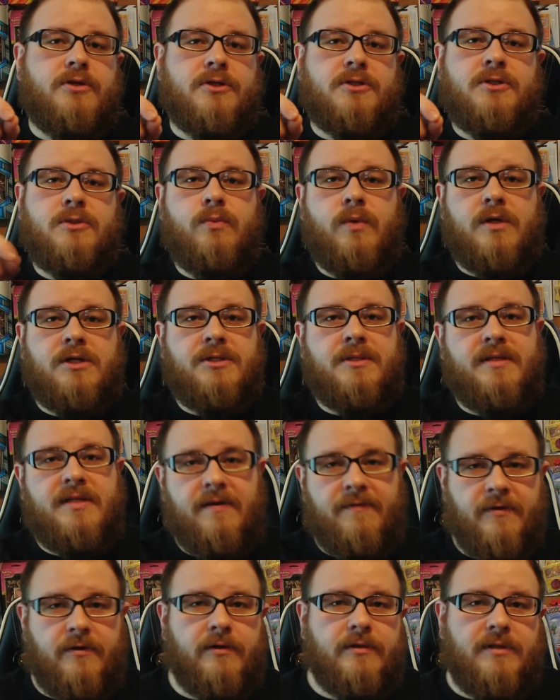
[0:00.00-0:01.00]
just switch the
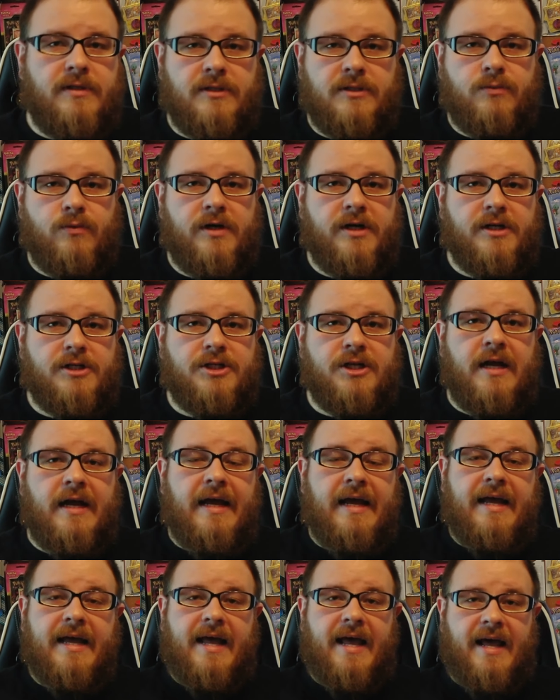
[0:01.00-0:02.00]
difficulty switch
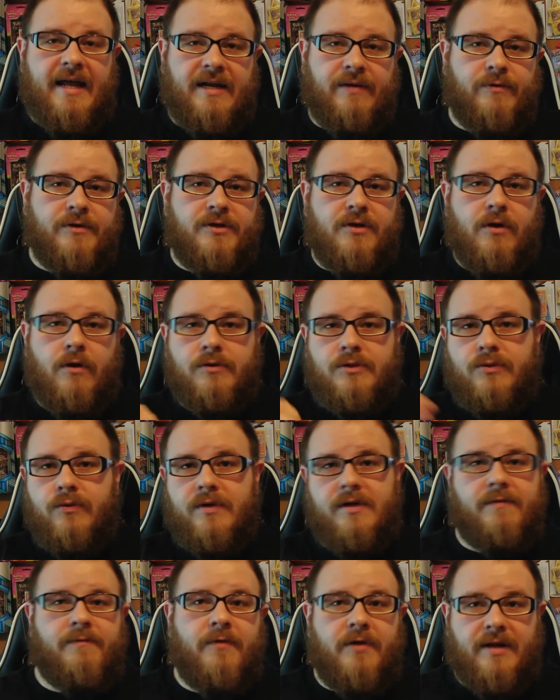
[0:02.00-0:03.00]
and it would go to
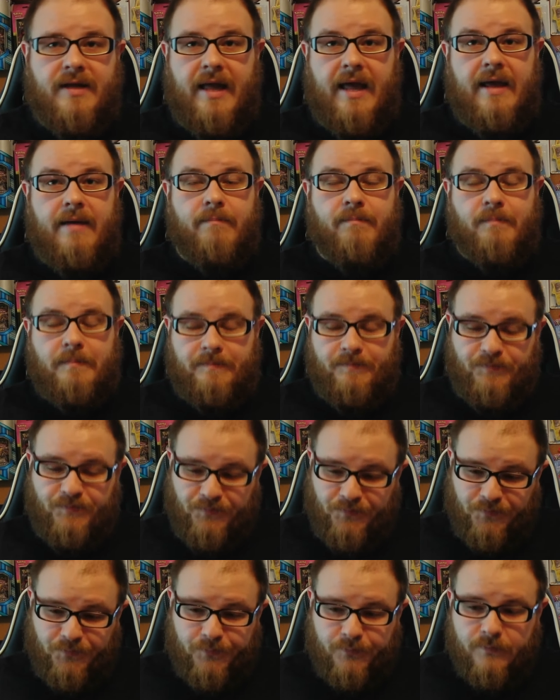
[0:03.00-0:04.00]
a different game.
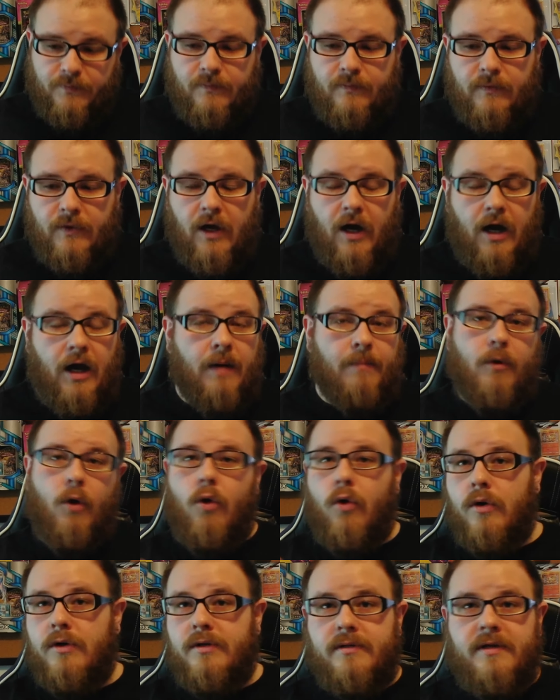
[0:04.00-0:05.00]

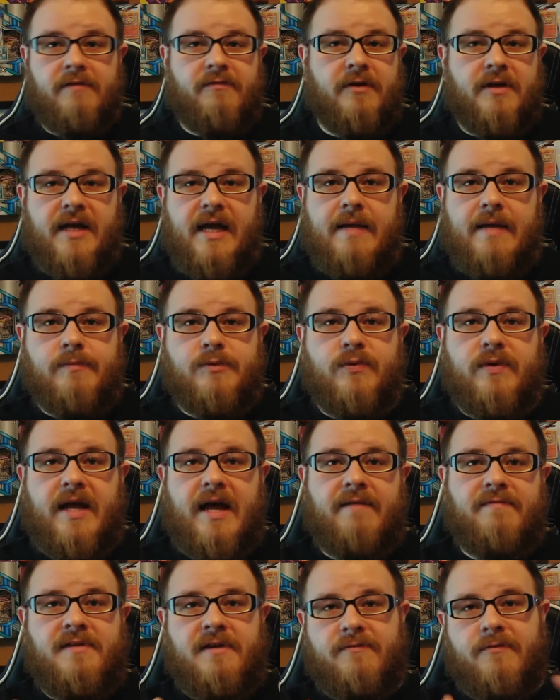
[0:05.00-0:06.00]
Or different games would
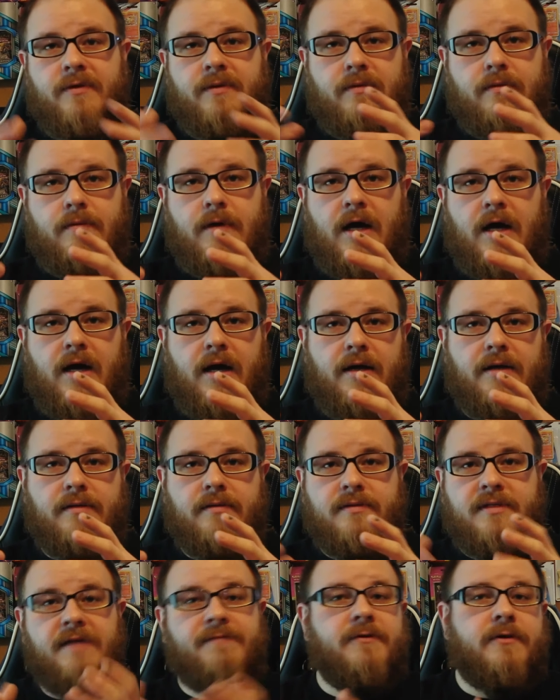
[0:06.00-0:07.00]
have different
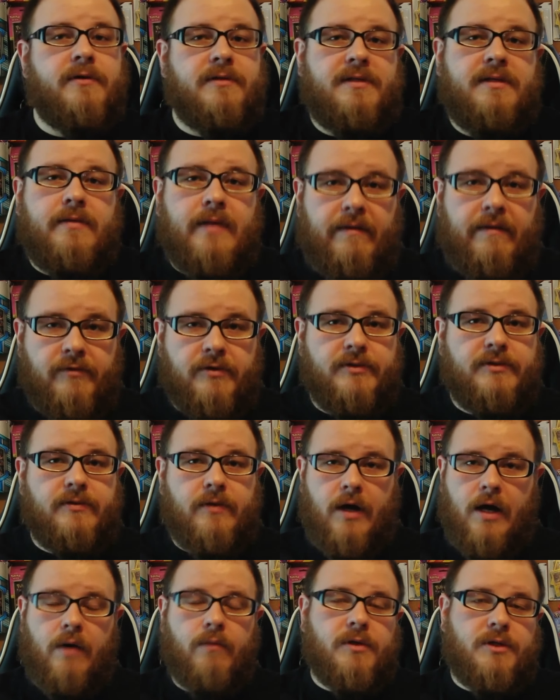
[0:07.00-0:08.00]
difficulty levels,
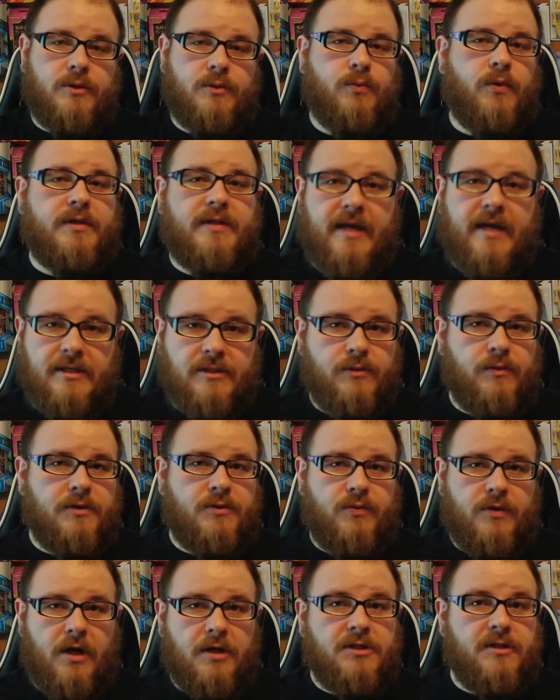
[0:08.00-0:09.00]
which is what that
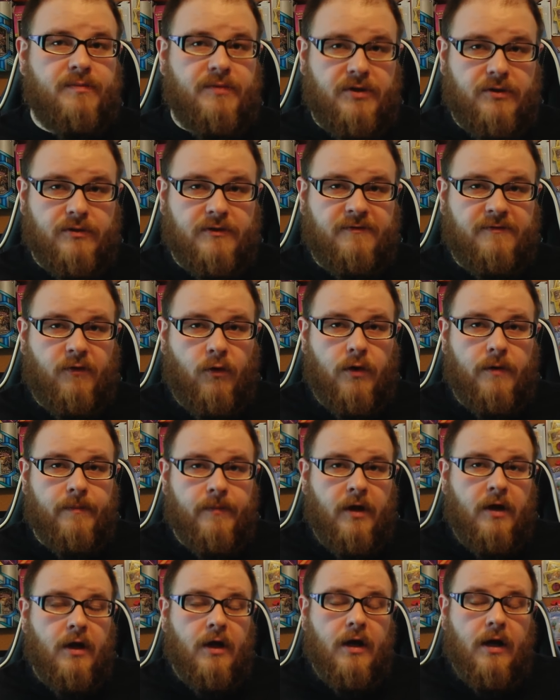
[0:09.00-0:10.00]
switch would also be used for.
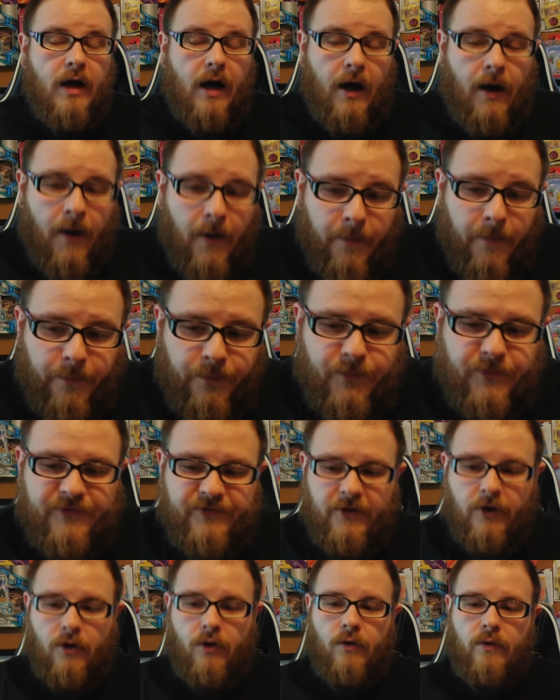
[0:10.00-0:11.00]

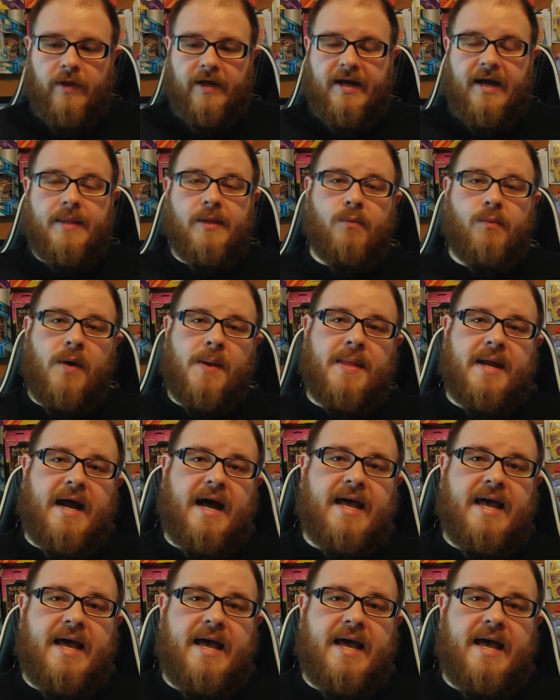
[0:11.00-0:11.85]
So like on the one that I